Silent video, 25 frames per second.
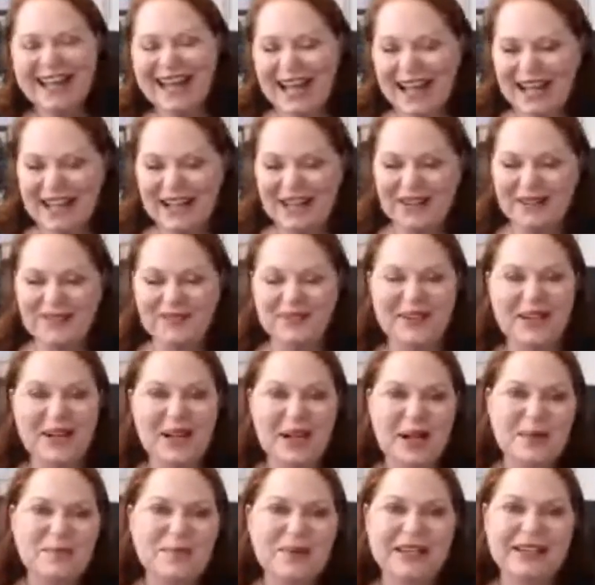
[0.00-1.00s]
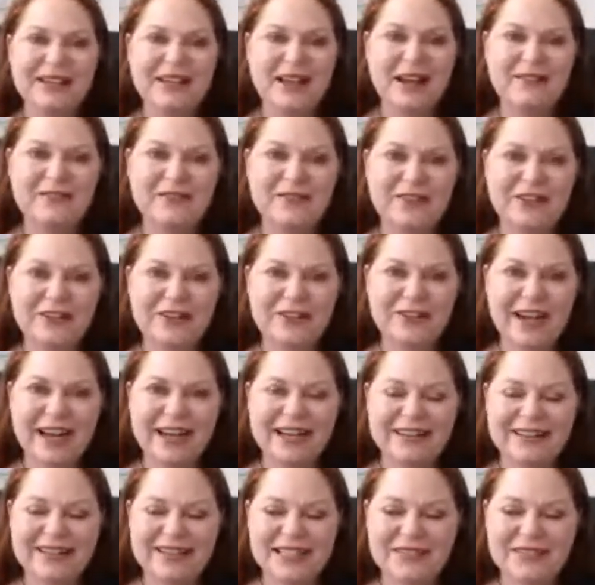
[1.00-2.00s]
But I've
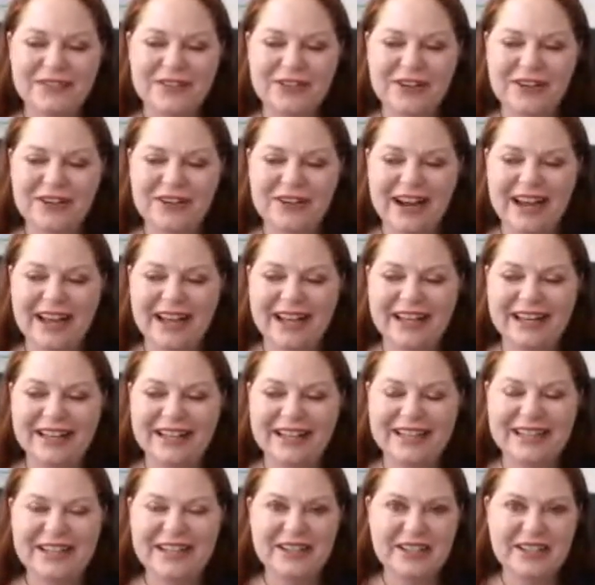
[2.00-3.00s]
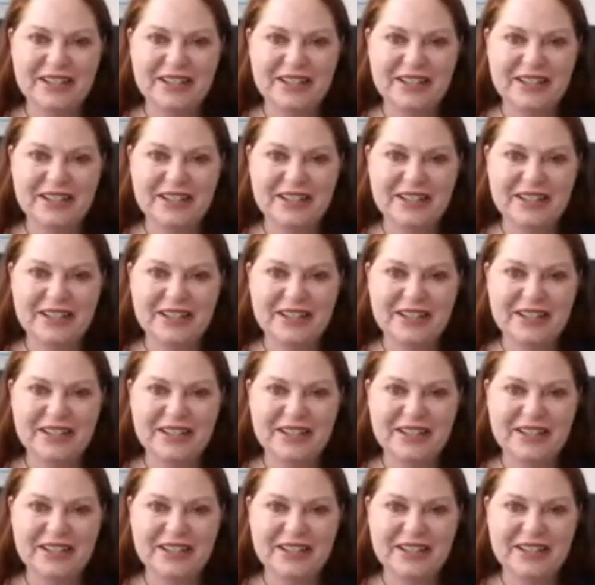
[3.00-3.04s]
created this for a